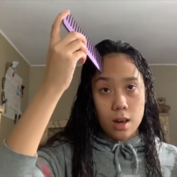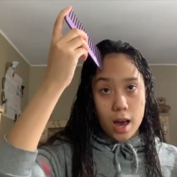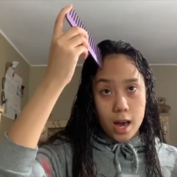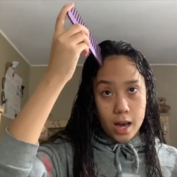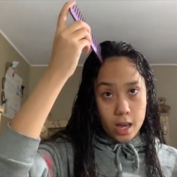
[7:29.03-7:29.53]

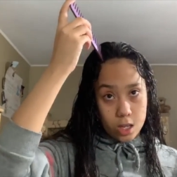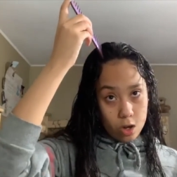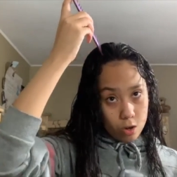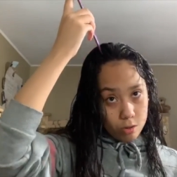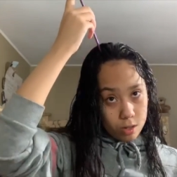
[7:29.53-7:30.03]
I
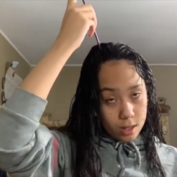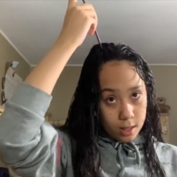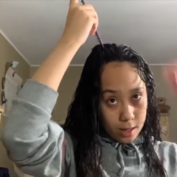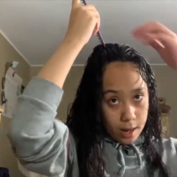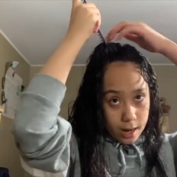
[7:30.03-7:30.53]
go to the
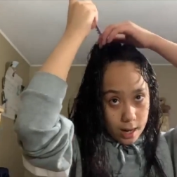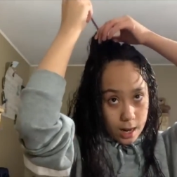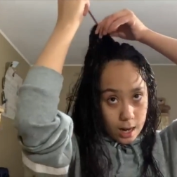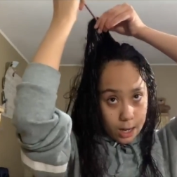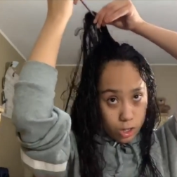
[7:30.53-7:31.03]
line
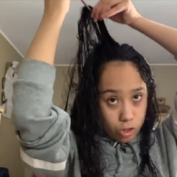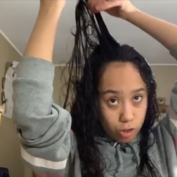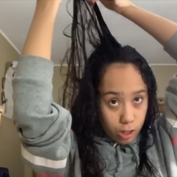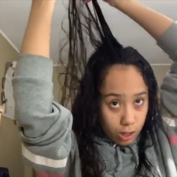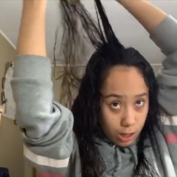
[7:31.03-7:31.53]
and I
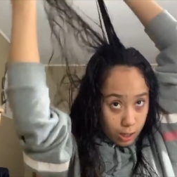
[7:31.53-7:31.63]
straighten it.